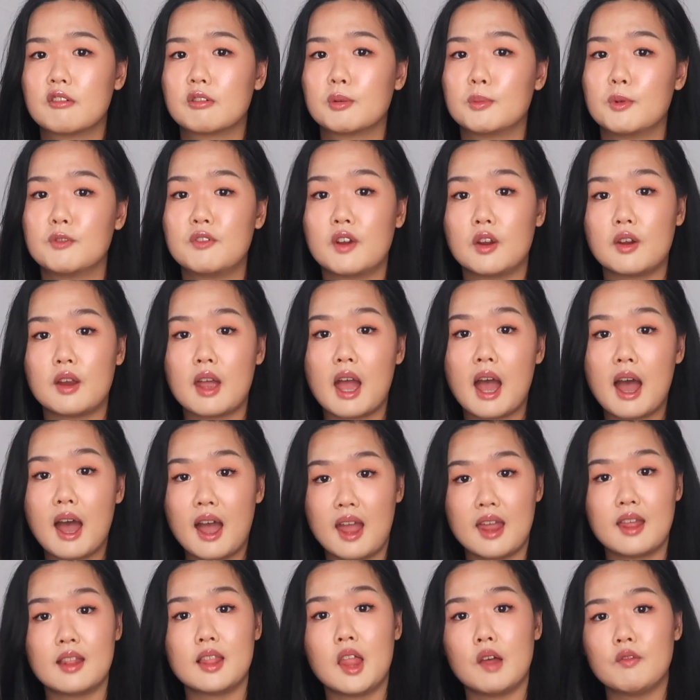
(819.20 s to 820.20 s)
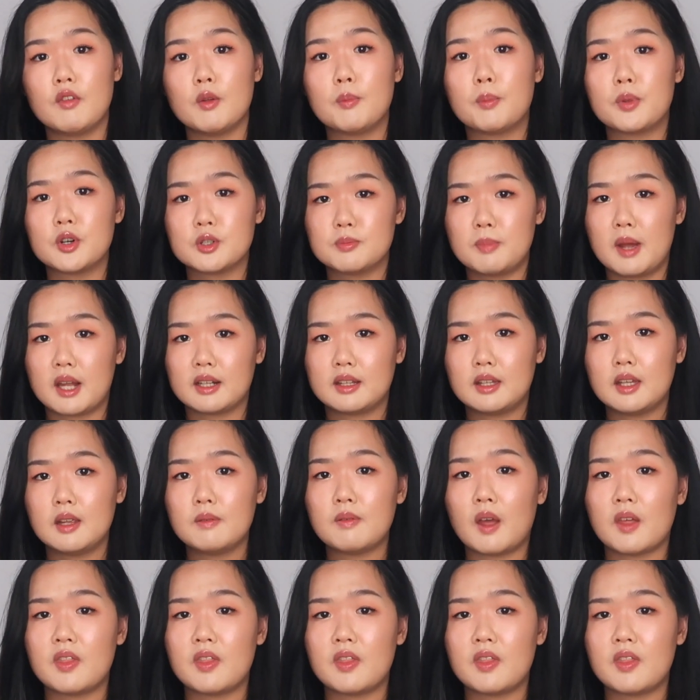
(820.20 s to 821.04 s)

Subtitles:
from a very high level perspective.